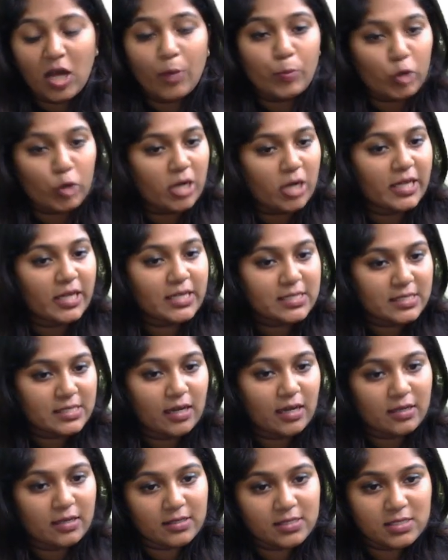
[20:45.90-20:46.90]
products
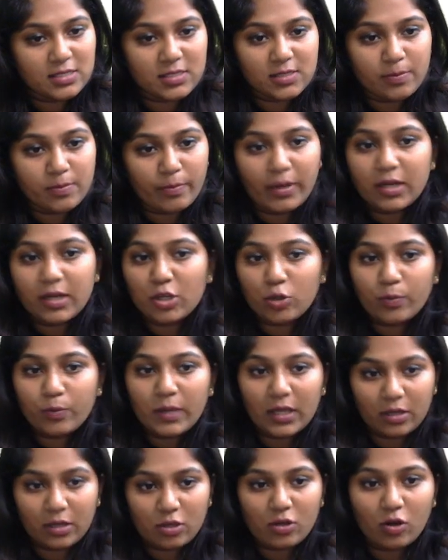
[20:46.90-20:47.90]
that is meant to
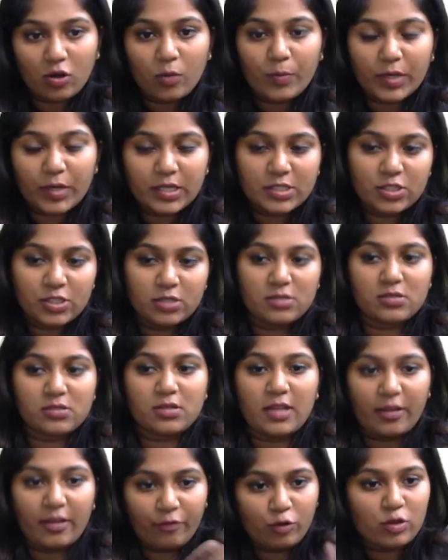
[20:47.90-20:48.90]
be in your operations,
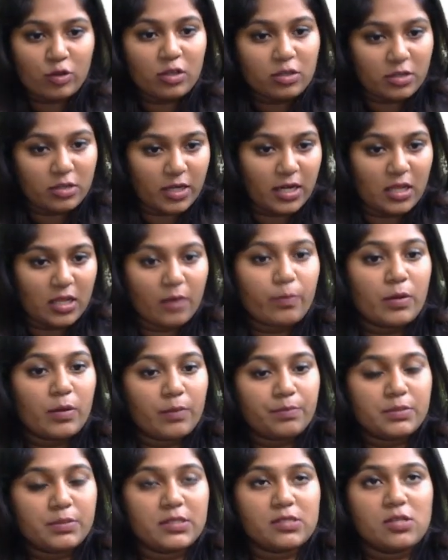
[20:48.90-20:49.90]
like for the trading
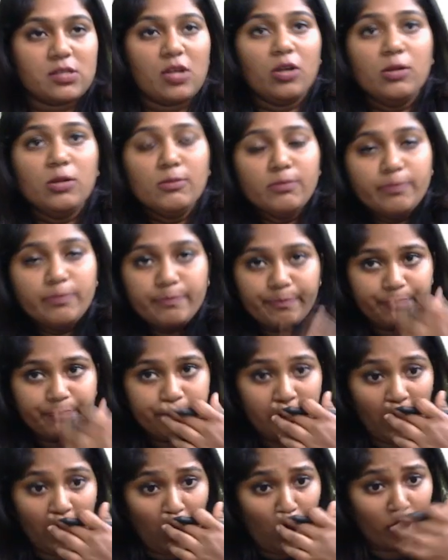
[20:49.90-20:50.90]
purpose,
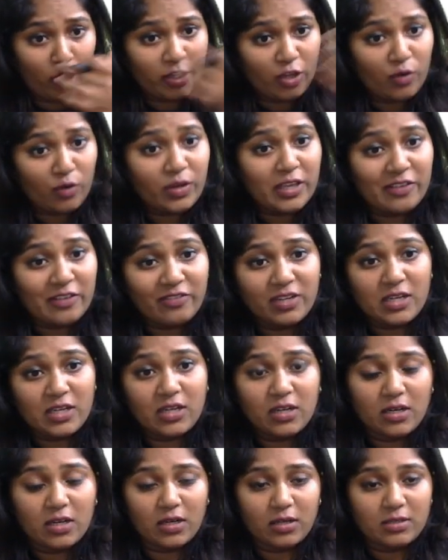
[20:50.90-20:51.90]
or you give
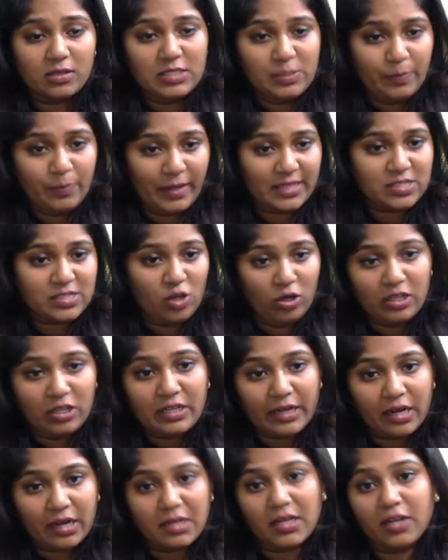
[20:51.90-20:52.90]
a space on a
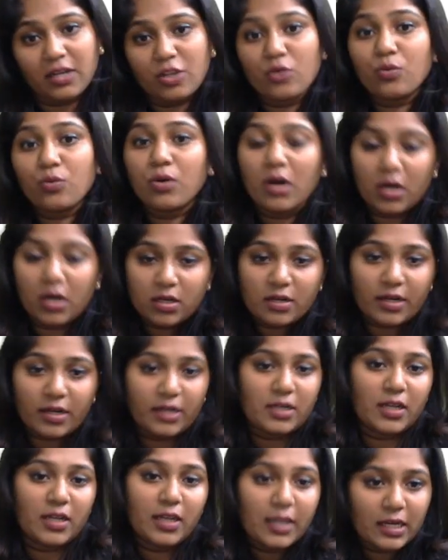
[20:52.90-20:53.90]
rent and you earn
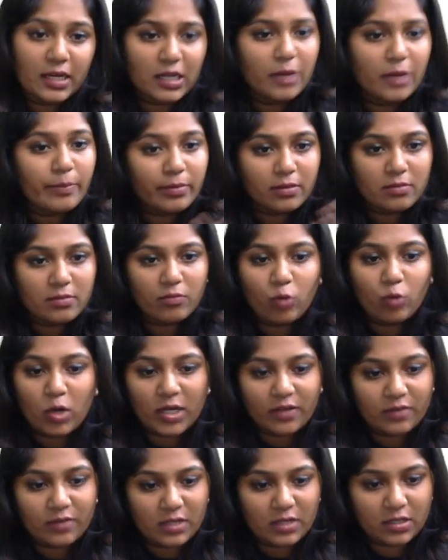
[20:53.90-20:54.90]
rental income,
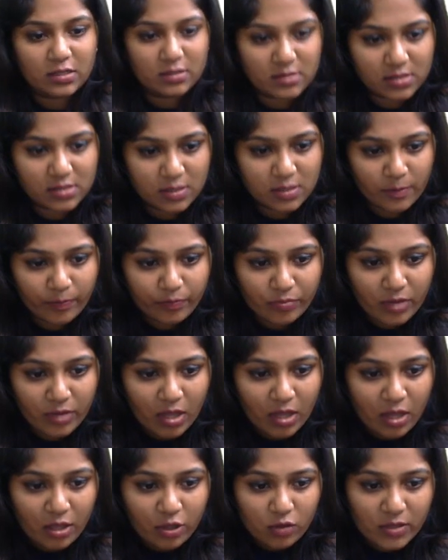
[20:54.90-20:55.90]
whatever it is.
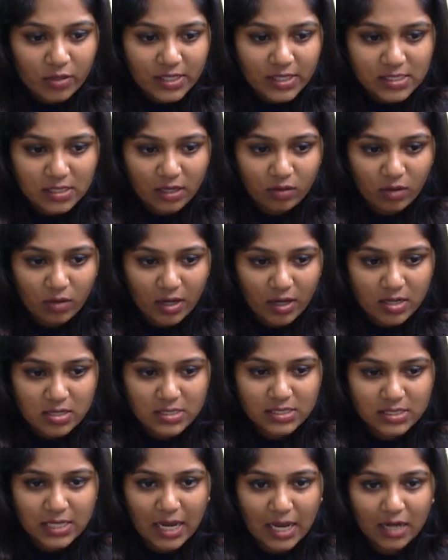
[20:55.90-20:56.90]
You guys need to
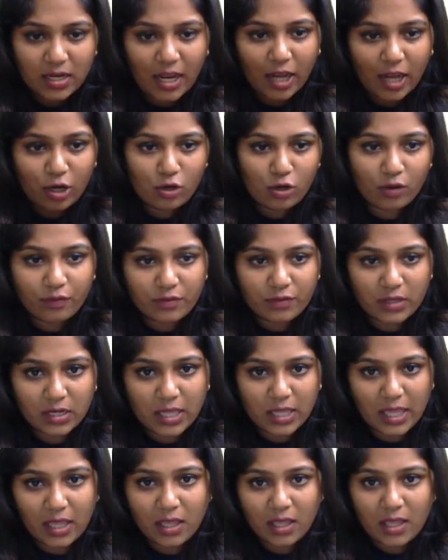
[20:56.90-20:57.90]
understand, end of the
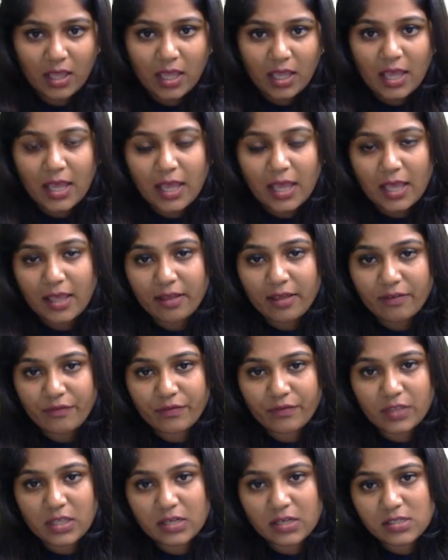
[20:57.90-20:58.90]
day, if
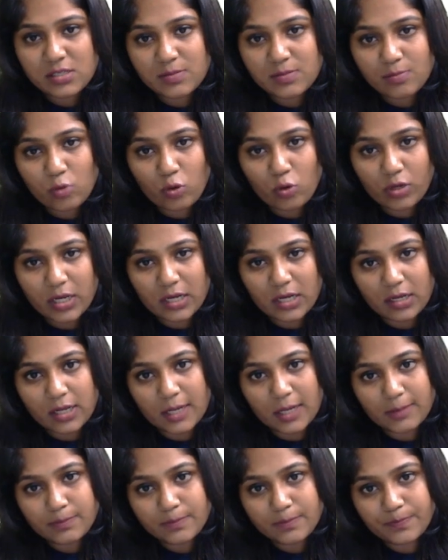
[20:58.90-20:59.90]
there is more
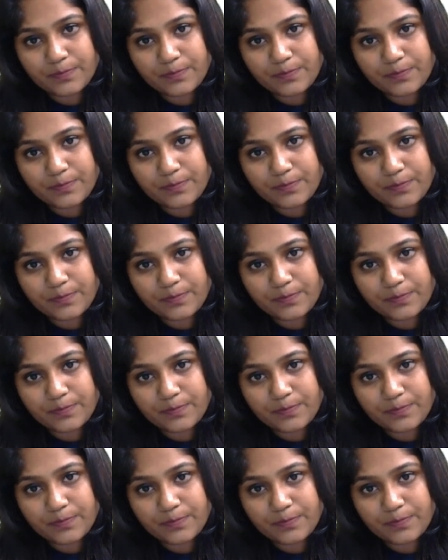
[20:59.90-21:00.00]
income,